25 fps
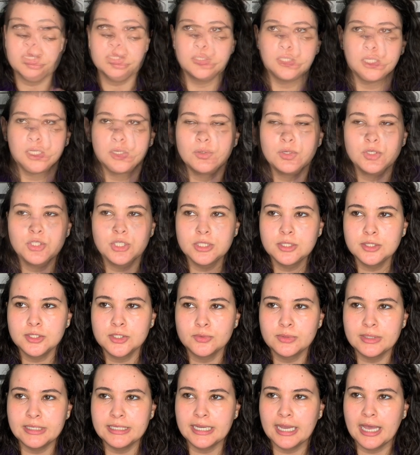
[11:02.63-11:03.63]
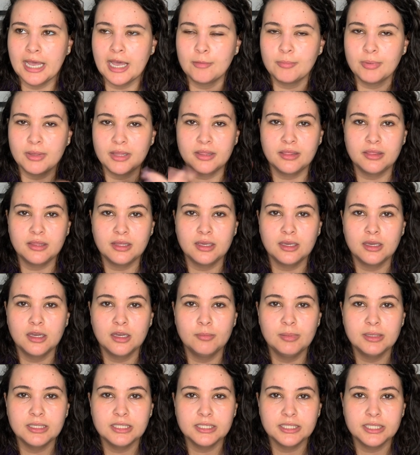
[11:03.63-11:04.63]
So just to recap, the
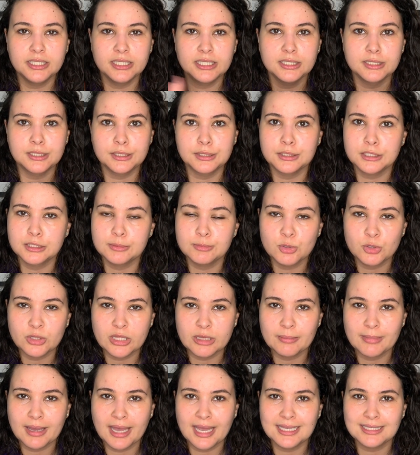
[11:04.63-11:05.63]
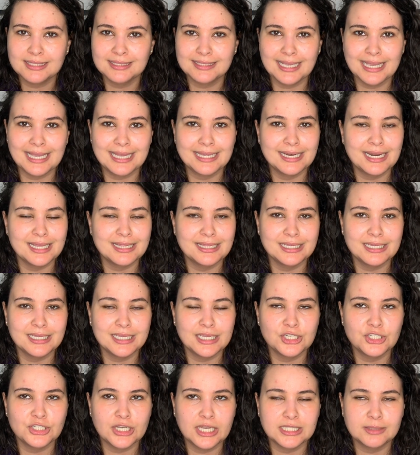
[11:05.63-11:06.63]
hibiscus smoothing mask and
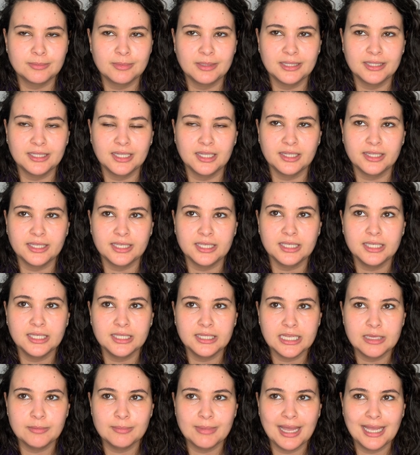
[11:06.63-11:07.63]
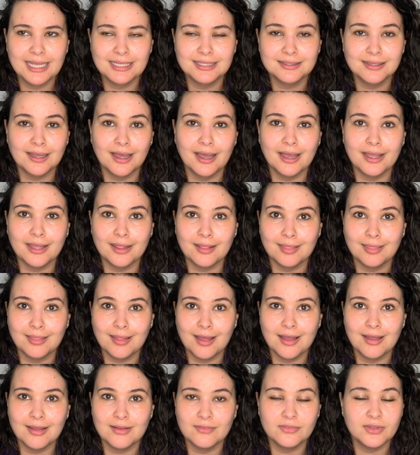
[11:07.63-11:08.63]
the jasmine lily healing mask, I
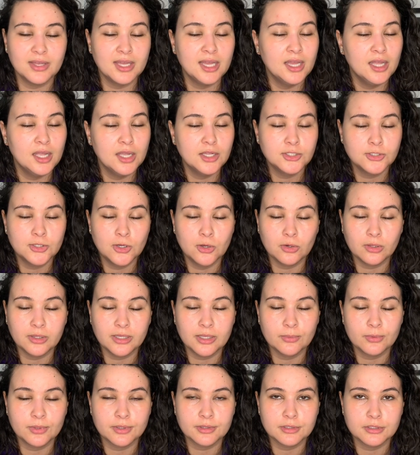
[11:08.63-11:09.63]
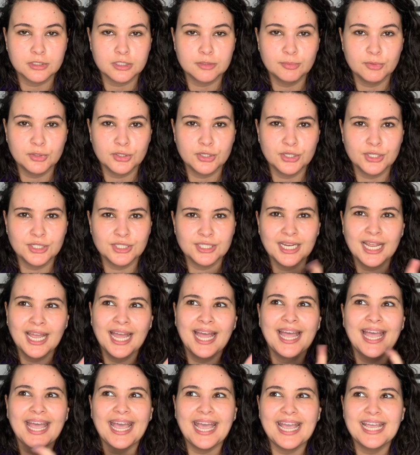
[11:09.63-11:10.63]
love totally worth the splurge.
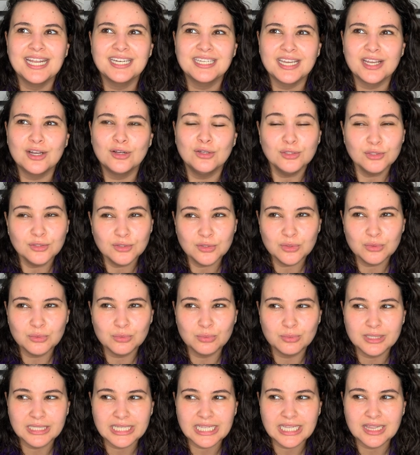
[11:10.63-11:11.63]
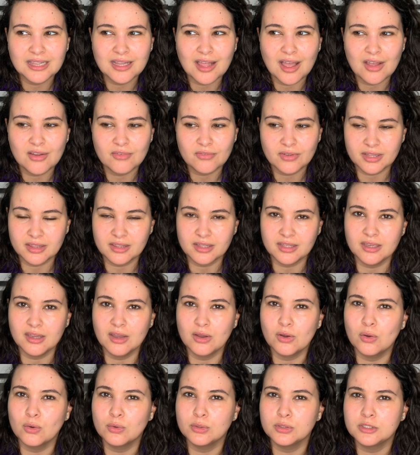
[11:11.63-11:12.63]
And I also really love
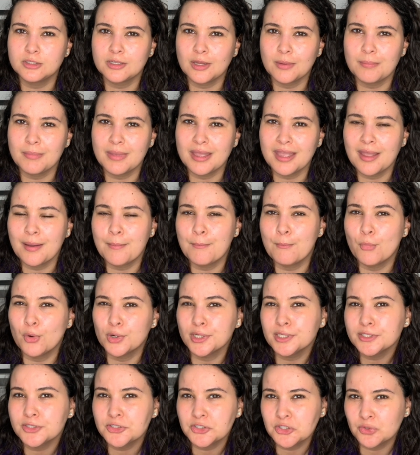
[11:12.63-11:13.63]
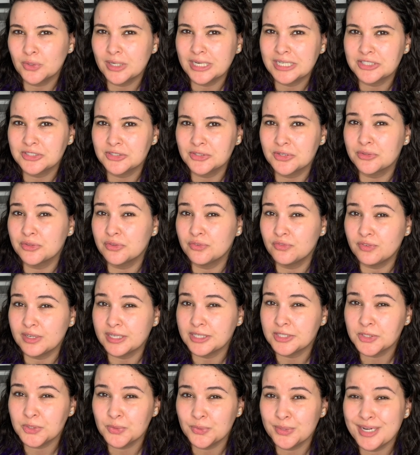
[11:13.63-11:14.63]
the Rose de Mai moisturizer, the
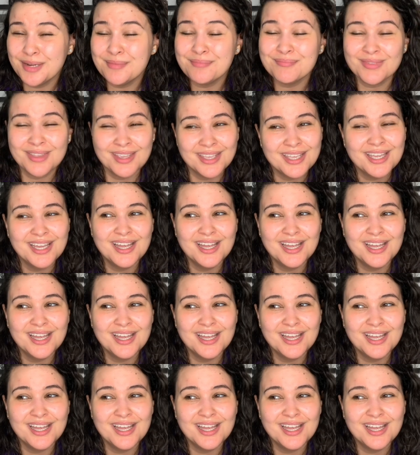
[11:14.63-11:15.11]
face cream.